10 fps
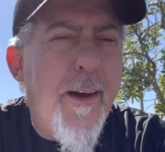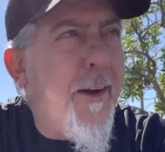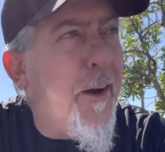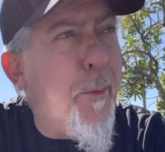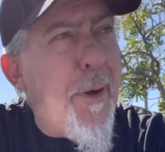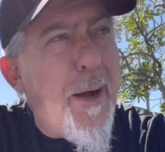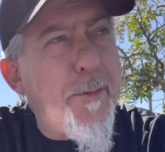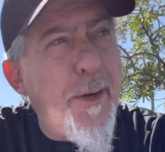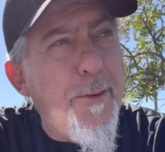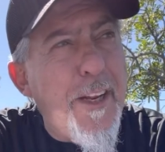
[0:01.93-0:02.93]
Uncle
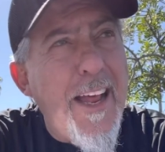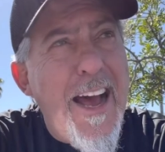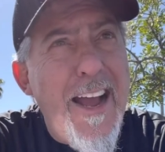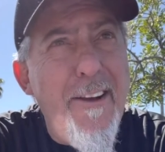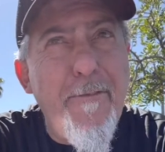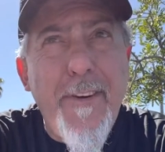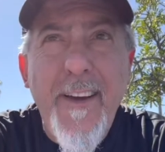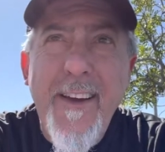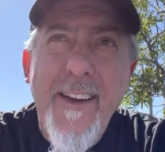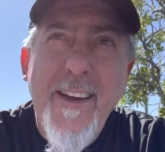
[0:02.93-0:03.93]
Bob coming to you live
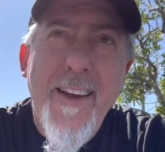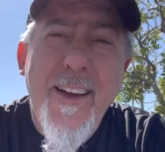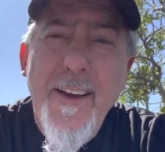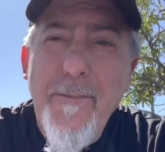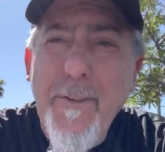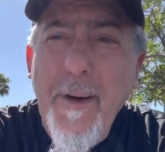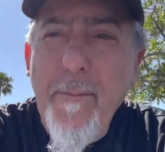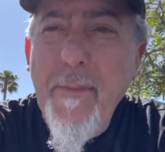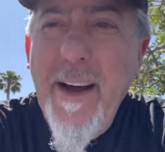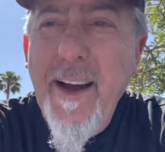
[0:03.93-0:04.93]

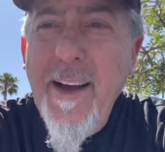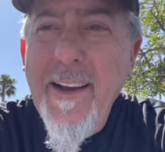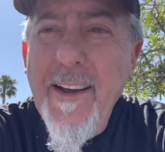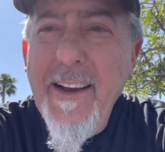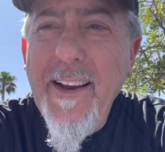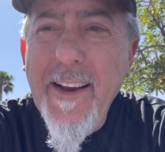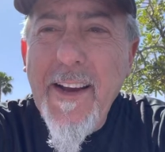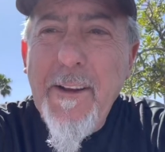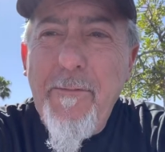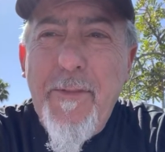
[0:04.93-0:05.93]
from
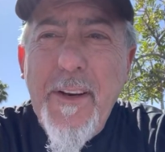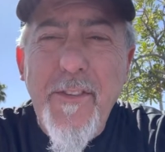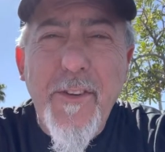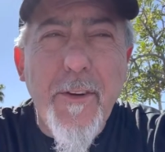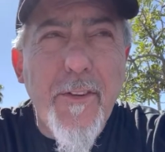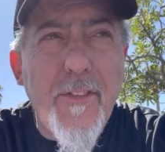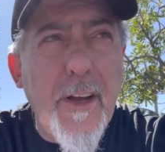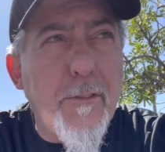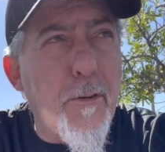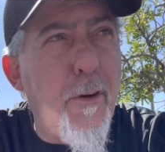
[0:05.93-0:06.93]
LA Fitness here in
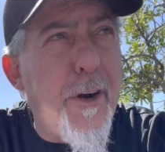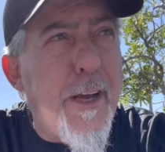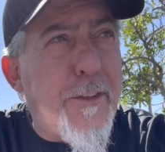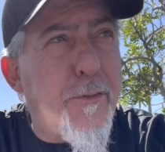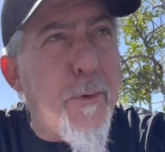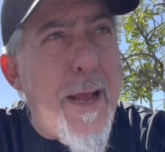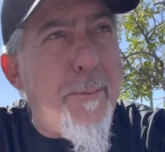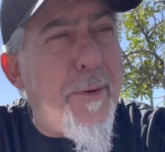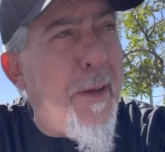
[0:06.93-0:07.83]
South Corona. I just wrapped